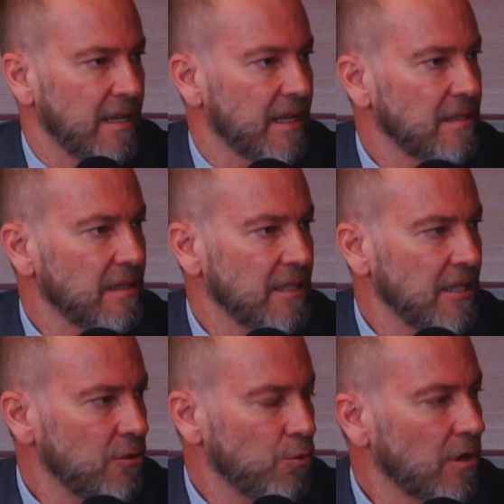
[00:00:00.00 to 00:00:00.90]
And
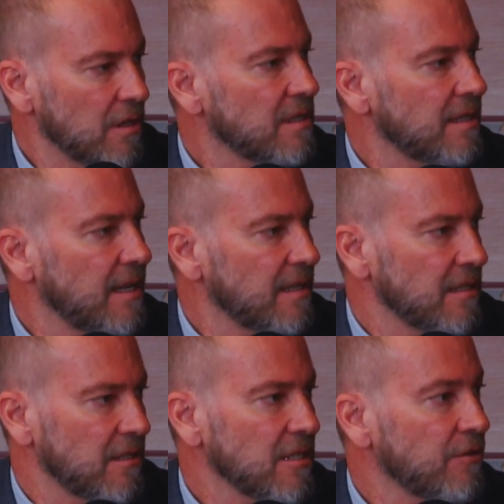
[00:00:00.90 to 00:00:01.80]
it was a
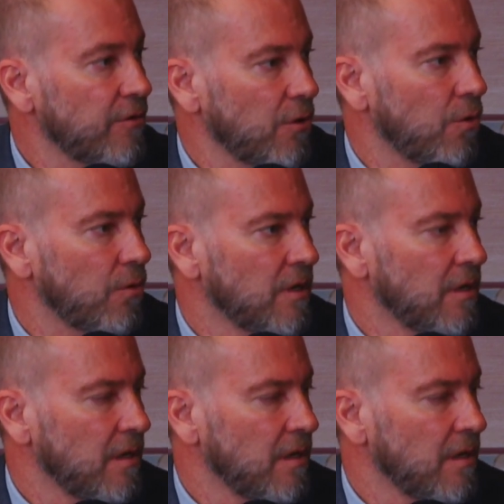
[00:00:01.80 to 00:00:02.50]
successful